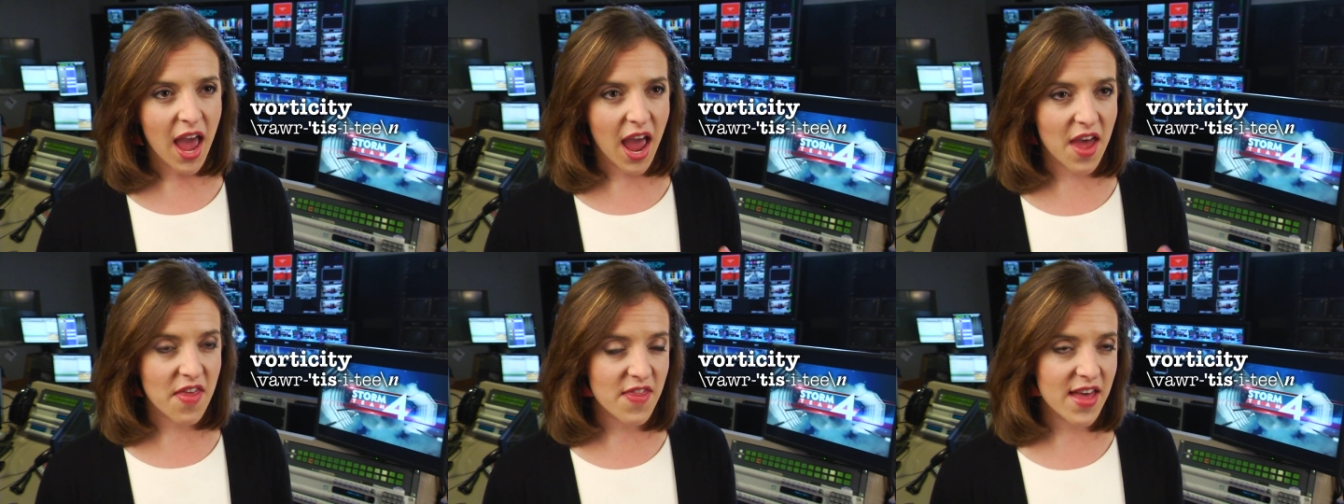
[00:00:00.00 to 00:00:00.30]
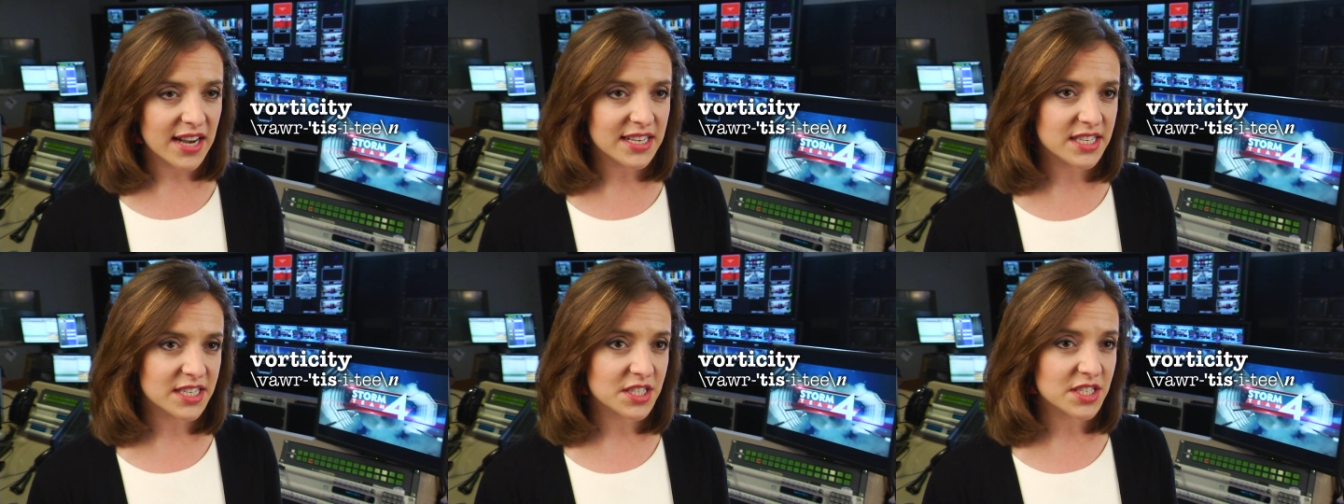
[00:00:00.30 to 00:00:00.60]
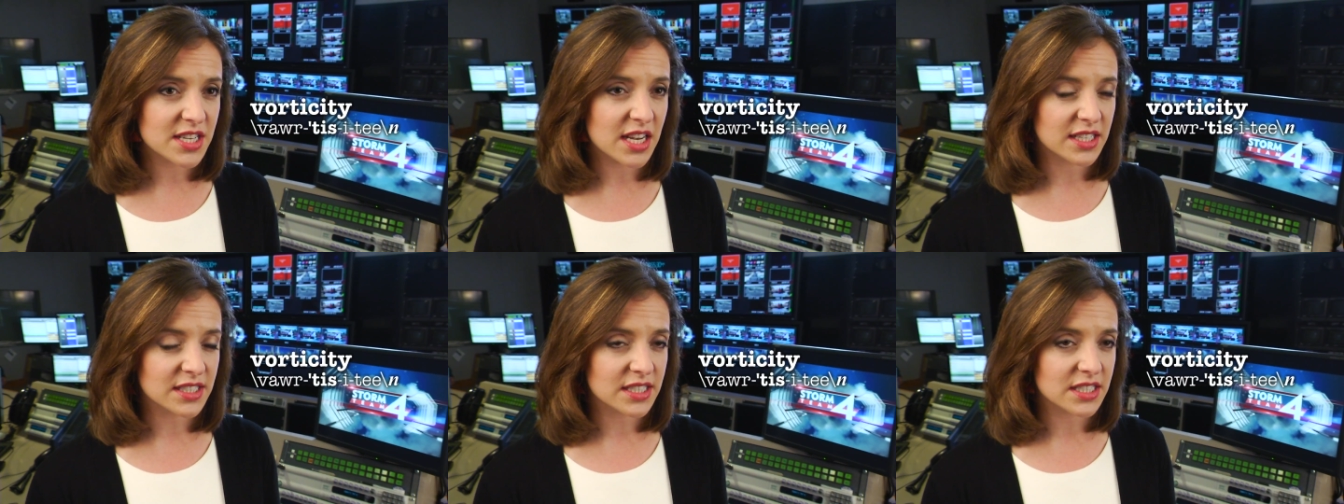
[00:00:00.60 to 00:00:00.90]
and that
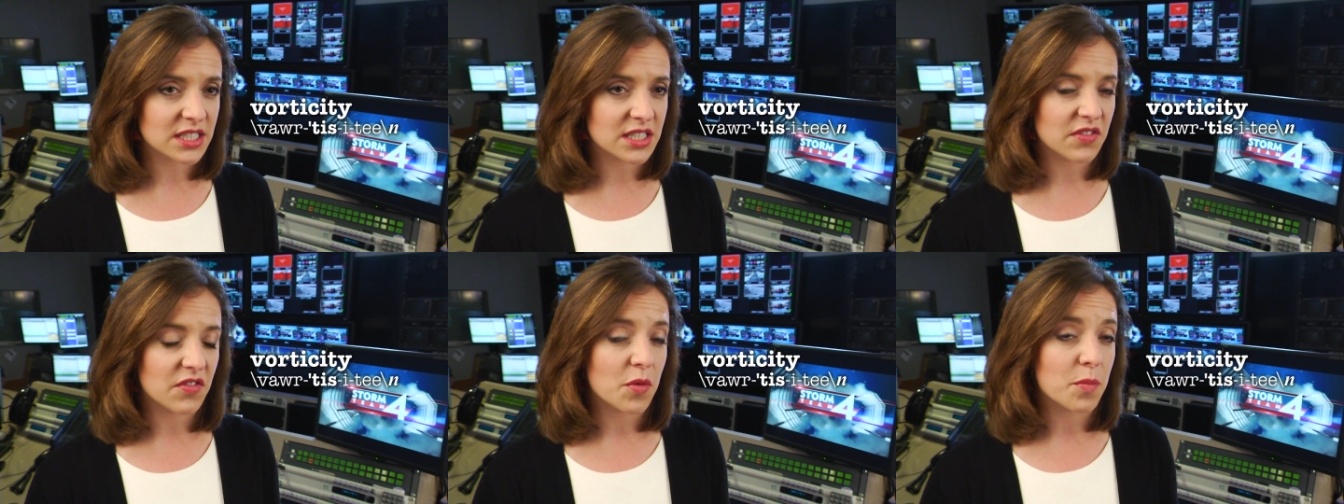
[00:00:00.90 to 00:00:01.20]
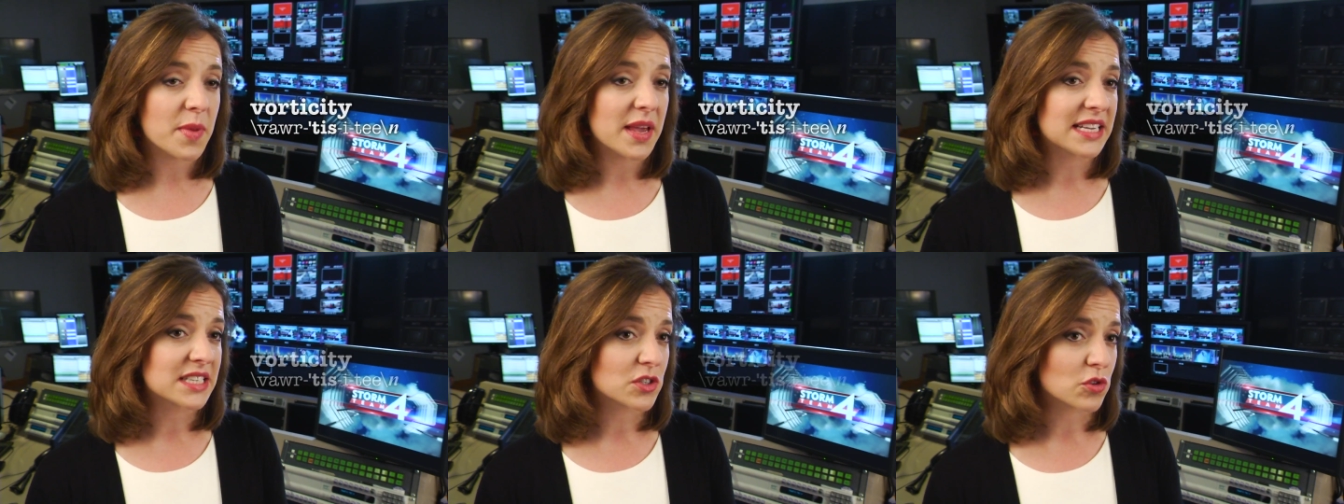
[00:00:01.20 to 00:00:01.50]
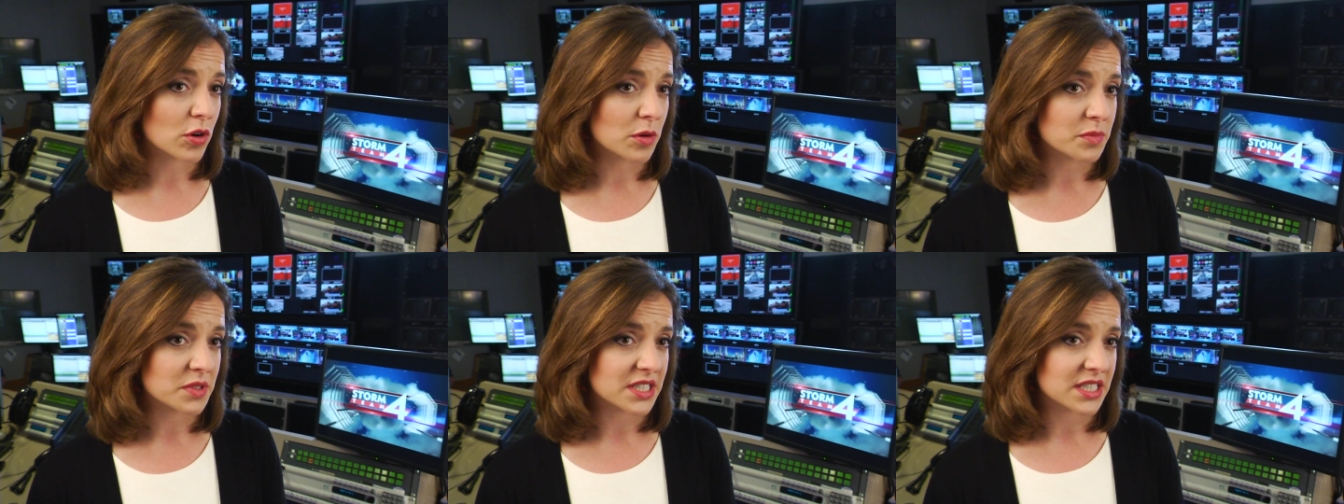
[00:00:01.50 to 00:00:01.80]
just tells us if a big
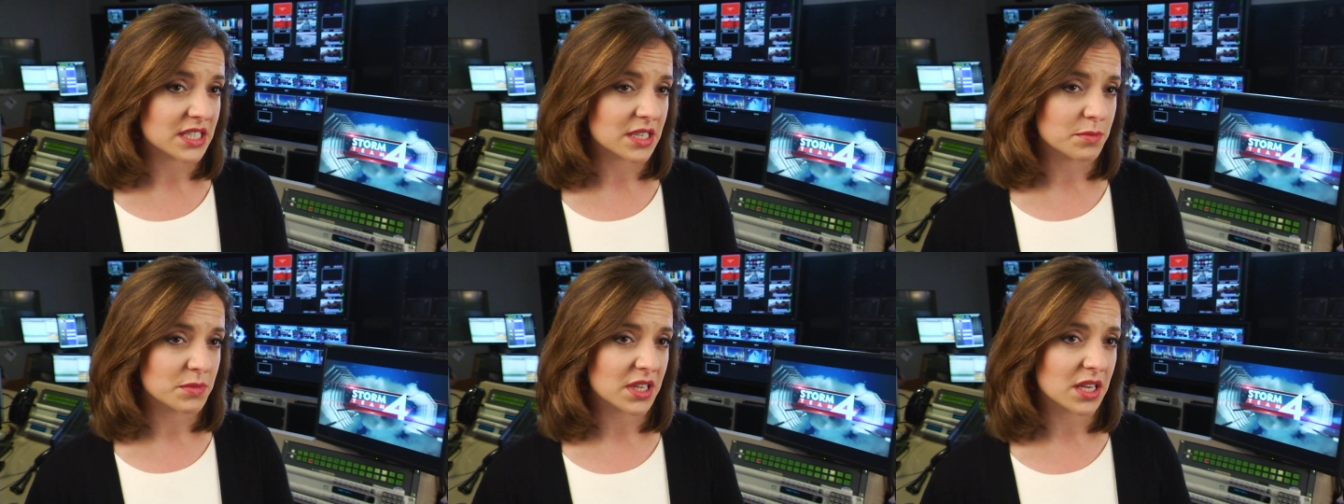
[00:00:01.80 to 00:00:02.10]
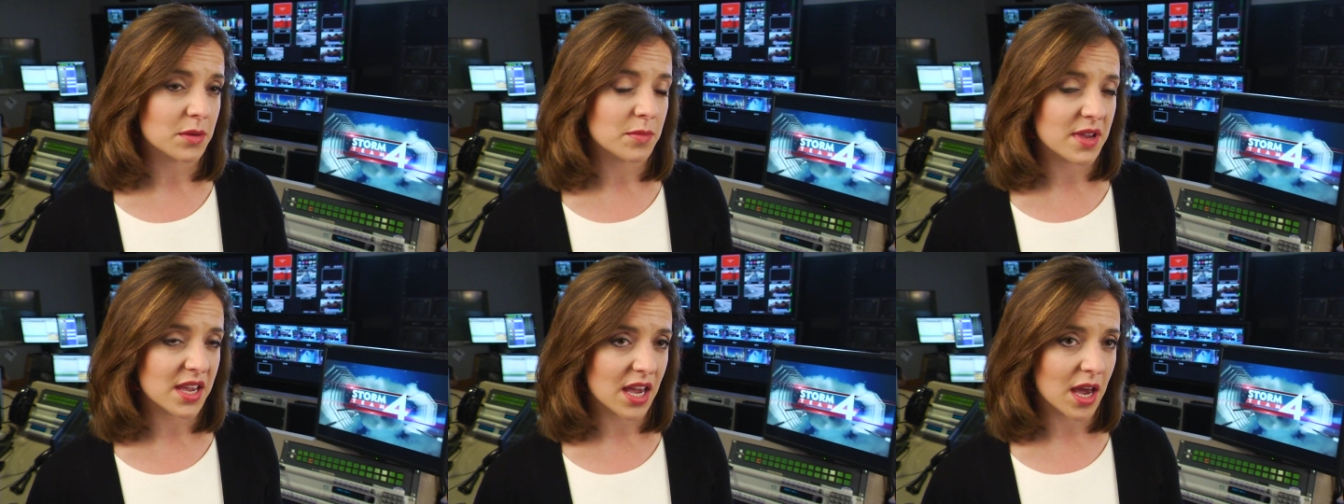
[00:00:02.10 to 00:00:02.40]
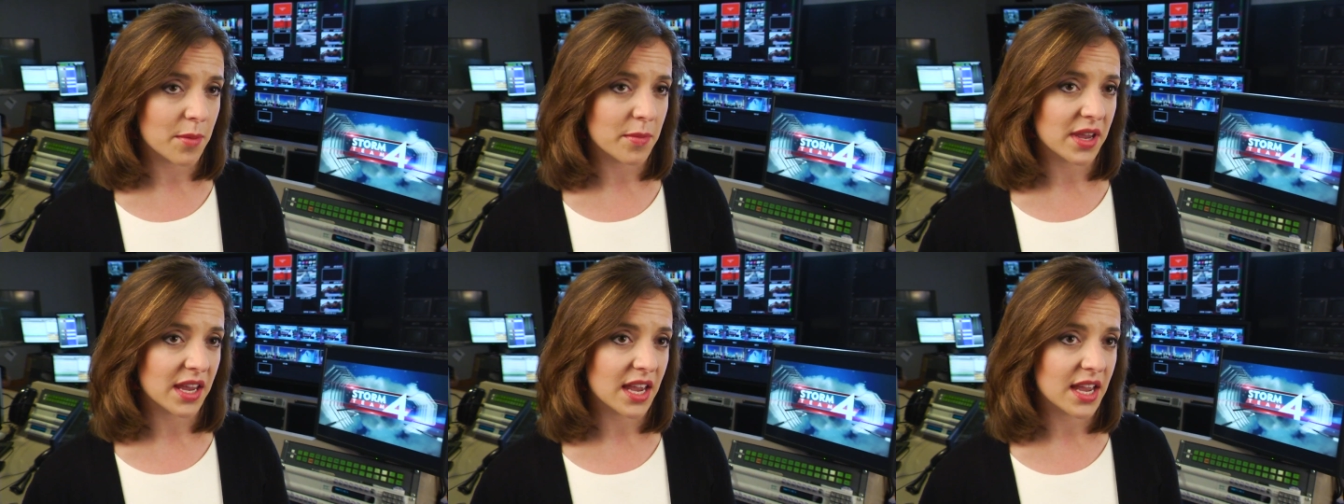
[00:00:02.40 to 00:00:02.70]
storm system is going to be
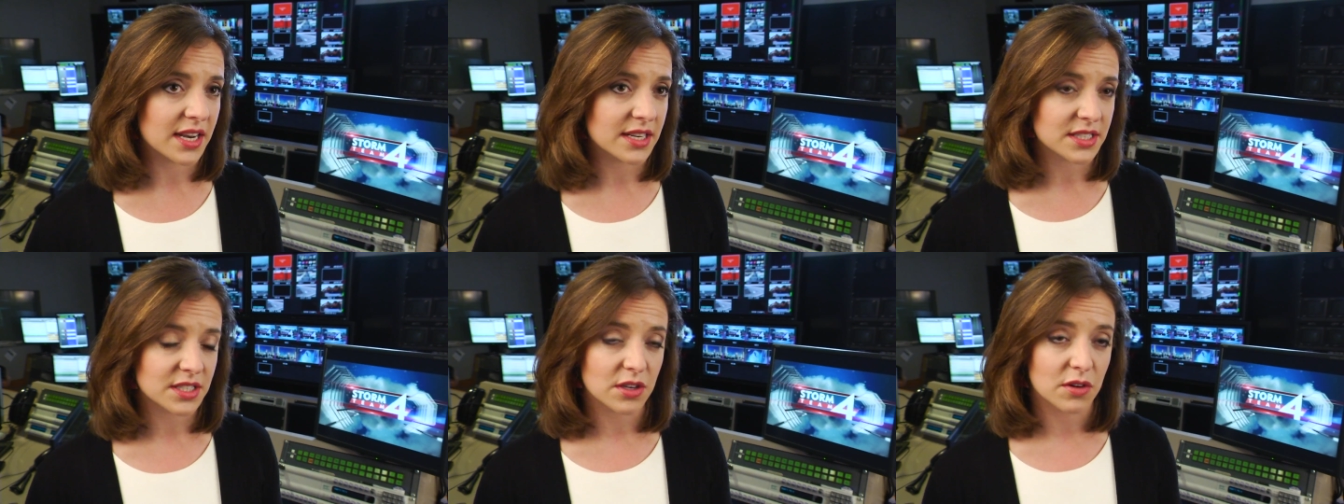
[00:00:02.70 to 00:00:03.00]
coming in.